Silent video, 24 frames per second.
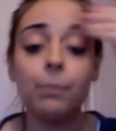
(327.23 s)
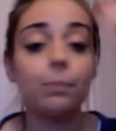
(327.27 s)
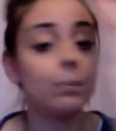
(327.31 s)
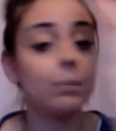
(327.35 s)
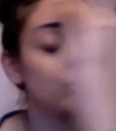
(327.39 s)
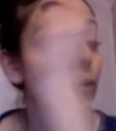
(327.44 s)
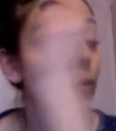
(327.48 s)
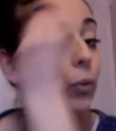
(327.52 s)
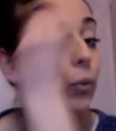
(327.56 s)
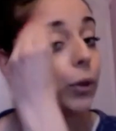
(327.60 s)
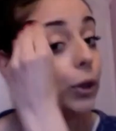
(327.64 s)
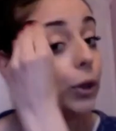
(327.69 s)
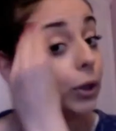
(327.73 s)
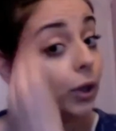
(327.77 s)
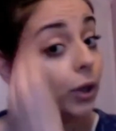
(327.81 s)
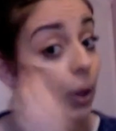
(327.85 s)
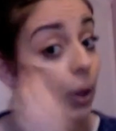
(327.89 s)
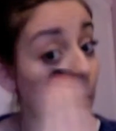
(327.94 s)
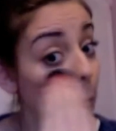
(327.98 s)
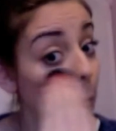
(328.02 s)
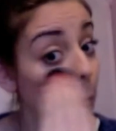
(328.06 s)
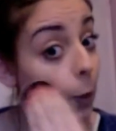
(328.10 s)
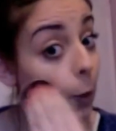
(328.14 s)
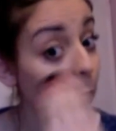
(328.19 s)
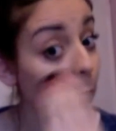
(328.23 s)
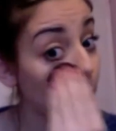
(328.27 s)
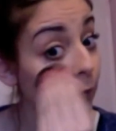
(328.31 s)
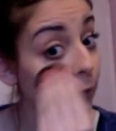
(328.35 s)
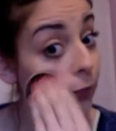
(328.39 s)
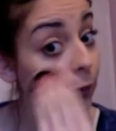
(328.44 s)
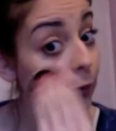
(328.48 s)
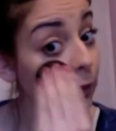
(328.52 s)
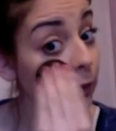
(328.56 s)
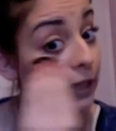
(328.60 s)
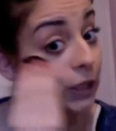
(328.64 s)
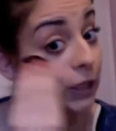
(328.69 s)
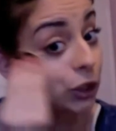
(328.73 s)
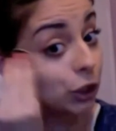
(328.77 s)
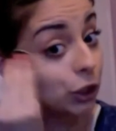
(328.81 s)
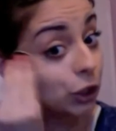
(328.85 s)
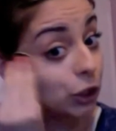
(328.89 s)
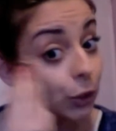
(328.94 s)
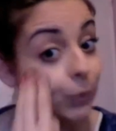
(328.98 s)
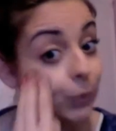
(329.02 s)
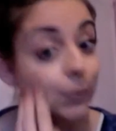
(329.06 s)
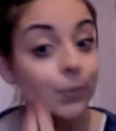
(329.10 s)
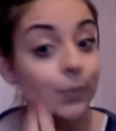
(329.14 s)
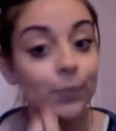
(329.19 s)
Or you can go all over if you need to.
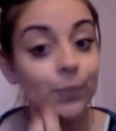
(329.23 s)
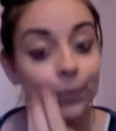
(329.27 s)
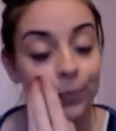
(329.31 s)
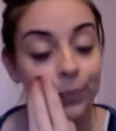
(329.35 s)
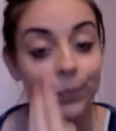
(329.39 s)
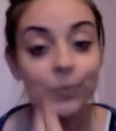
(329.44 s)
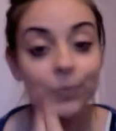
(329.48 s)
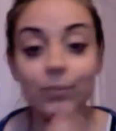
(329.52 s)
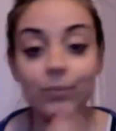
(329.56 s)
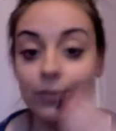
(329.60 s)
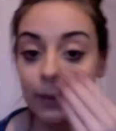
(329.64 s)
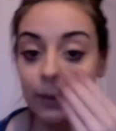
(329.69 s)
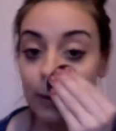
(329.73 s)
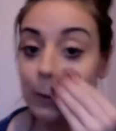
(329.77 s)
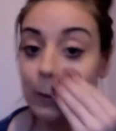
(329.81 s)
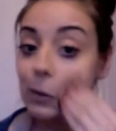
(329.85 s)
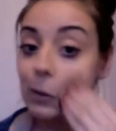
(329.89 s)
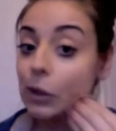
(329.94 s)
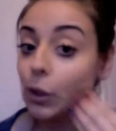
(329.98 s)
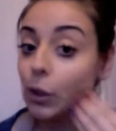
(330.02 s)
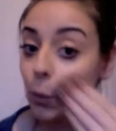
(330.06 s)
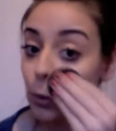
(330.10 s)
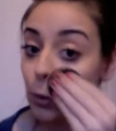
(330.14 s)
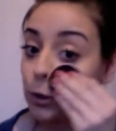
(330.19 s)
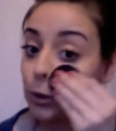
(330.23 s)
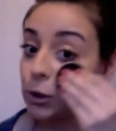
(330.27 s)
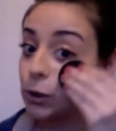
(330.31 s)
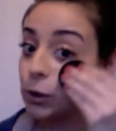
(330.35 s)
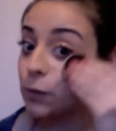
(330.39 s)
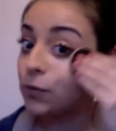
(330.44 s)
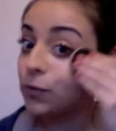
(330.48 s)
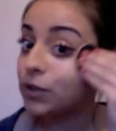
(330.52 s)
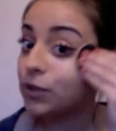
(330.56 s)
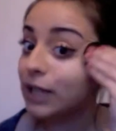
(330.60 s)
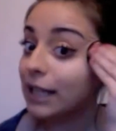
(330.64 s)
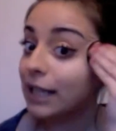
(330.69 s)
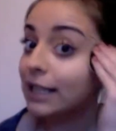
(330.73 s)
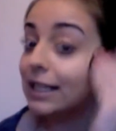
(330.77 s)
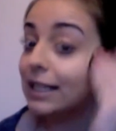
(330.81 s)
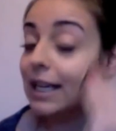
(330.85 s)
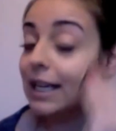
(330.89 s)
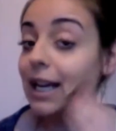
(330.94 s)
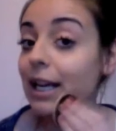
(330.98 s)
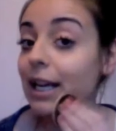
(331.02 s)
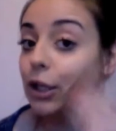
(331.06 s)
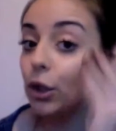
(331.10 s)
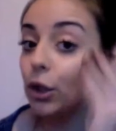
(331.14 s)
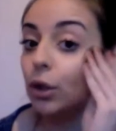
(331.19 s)
Once you've set
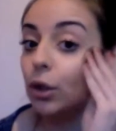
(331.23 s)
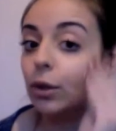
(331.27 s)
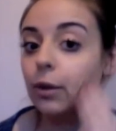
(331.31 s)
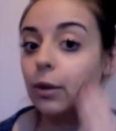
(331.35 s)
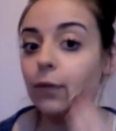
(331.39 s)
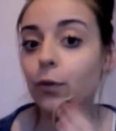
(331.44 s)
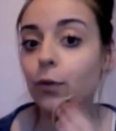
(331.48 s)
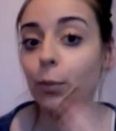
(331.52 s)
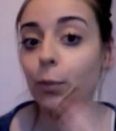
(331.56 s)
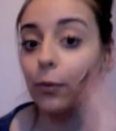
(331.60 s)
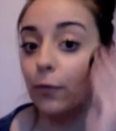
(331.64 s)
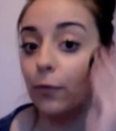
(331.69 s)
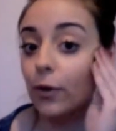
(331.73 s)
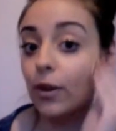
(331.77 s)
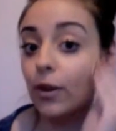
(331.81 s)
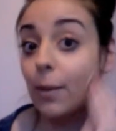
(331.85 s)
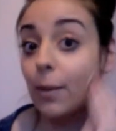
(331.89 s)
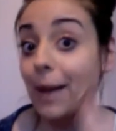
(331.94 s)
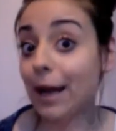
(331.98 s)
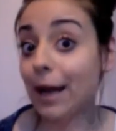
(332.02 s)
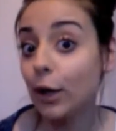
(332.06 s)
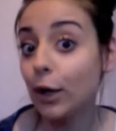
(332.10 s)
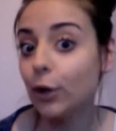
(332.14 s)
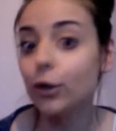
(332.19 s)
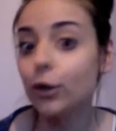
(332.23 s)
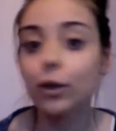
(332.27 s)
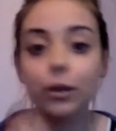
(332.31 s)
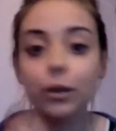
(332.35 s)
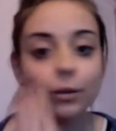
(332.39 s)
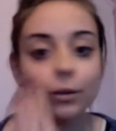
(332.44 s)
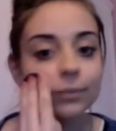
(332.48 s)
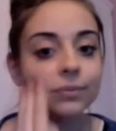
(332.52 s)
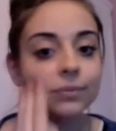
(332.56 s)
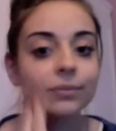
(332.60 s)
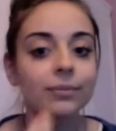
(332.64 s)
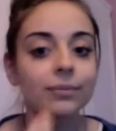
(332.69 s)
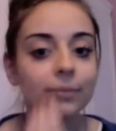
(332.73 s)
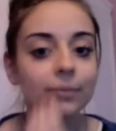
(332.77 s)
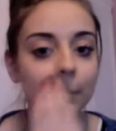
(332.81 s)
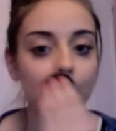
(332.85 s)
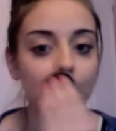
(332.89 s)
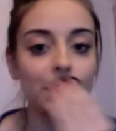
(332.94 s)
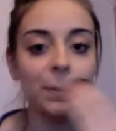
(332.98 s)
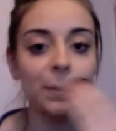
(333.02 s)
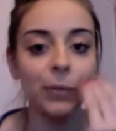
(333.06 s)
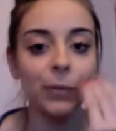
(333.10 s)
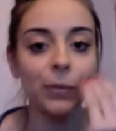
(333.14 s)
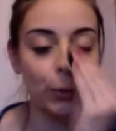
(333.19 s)
it, and if you prefer the matte look,
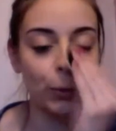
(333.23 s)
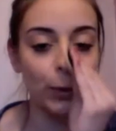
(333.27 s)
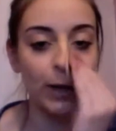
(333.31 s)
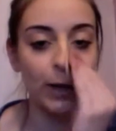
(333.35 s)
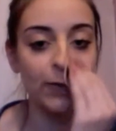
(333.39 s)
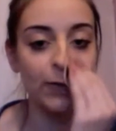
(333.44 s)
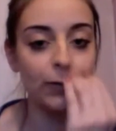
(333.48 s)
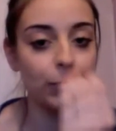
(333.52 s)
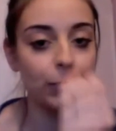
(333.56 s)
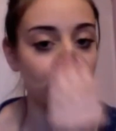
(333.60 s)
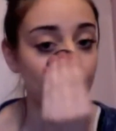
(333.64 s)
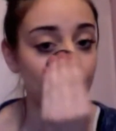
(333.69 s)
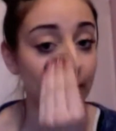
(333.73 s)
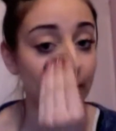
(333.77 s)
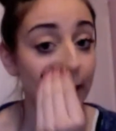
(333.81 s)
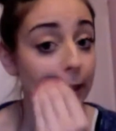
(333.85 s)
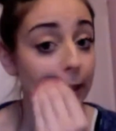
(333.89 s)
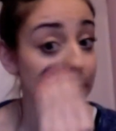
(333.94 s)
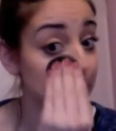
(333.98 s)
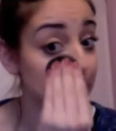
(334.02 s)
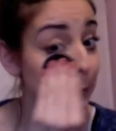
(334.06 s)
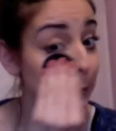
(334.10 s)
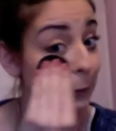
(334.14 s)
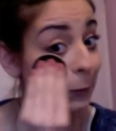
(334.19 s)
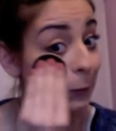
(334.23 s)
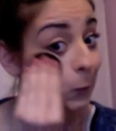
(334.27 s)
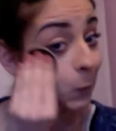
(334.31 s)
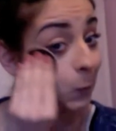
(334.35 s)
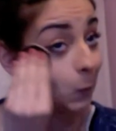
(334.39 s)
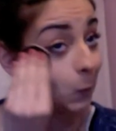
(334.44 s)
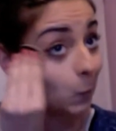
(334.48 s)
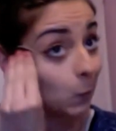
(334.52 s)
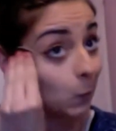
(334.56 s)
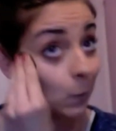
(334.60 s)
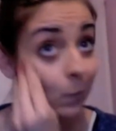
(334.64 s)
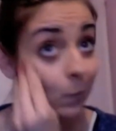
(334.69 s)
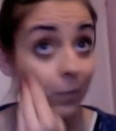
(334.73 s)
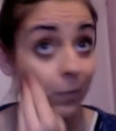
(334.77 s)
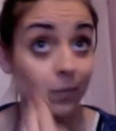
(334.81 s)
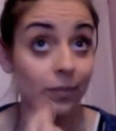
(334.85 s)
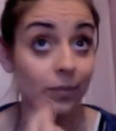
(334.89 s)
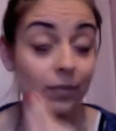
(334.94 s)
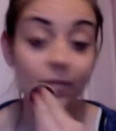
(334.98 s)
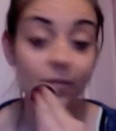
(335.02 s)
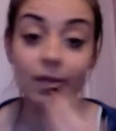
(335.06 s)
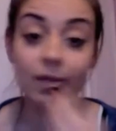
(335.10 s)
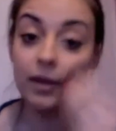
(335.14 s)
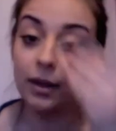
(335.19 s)
all over your face,
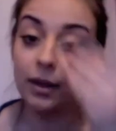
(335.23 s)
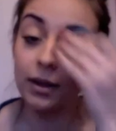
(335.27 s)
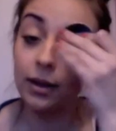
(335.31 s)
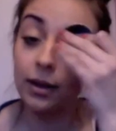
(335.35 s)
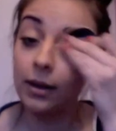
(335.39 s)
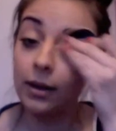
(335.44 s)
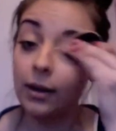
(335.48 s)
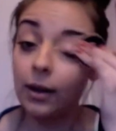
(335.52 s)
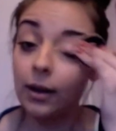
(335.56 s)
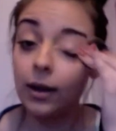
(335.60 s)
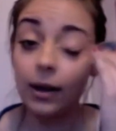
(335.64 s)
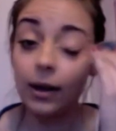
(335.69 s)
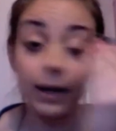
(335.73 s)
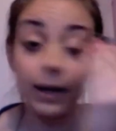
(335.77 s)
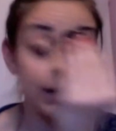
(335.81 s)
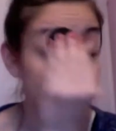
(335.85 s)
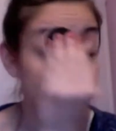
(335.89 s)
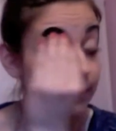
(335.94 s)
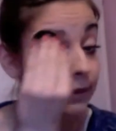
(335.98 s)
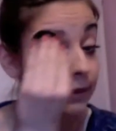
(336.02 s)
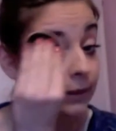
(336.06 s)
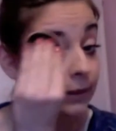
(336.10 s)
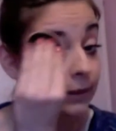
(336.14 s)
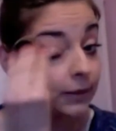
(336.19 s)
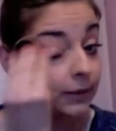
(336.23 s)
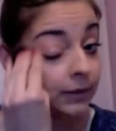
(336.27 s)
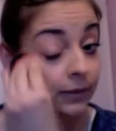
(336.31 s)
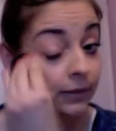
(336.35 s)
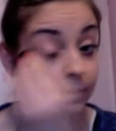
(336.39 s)
eyes.